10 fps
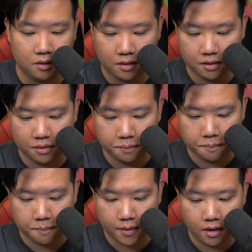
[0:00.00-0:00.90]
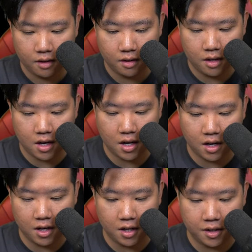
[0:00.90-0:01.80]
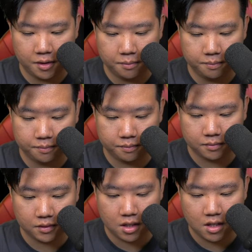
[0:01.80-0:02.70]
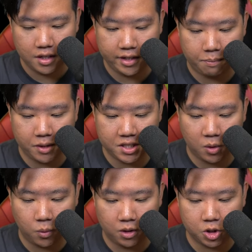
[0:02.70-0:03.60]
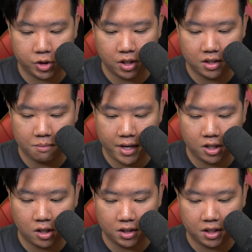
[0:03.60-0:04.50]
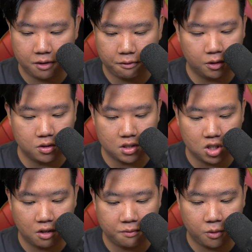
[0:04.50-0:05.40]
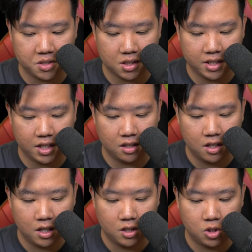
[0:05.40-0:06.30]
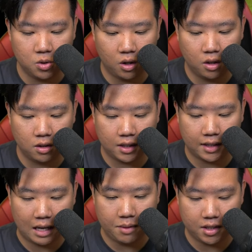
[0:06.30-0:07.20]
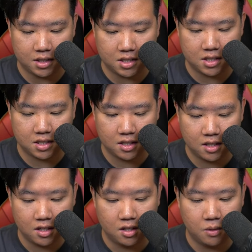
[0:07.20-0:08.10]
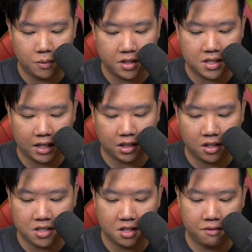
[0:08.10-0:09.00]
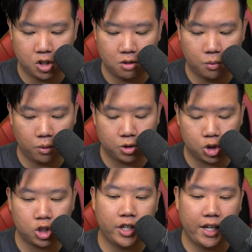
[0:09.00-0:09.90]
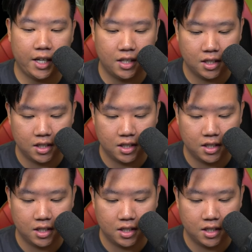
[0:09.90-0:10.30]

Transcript: It appears that the world tree on the main continent. It appears that a world tree on the main continent fell to the dark forces, leading to all calamities. What exactly caused the invasion of the world tree?